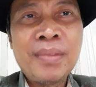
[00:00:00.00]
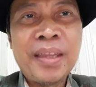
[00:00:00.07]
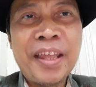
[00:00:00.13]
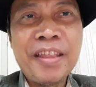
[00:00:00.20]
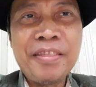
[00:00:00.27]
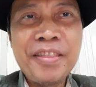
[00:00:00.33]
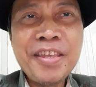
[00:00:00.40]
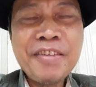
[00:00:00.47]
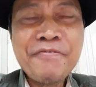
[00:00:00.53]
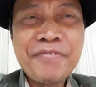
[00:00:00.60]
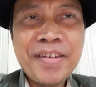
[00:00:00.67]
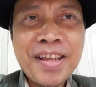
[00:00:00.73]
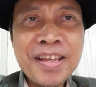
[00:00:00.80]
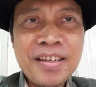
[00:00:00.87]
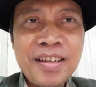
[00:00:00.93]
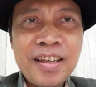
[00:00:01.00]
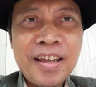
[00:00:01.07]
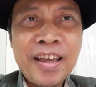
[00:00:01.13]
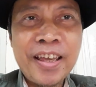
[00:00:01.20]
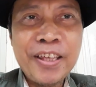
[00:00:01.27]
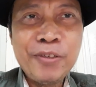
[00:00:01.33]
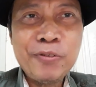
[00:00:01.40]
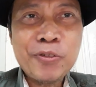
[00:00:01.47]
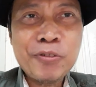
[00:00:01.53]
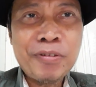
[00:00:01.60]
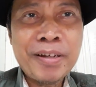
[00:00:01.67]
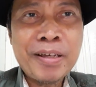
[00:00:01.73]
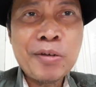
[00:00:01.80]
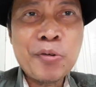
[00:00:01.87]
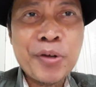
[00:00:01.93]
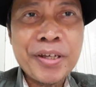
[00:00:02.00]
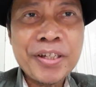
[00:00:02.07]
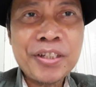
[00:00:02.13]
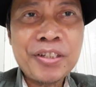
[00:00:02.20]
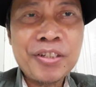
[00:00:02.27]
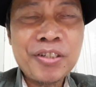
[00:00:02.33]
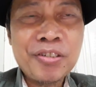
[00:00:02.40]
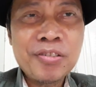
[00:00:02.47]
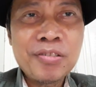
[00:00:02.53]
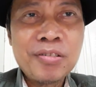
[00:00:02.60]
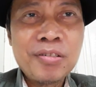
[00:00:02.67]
In the evening, he usually reads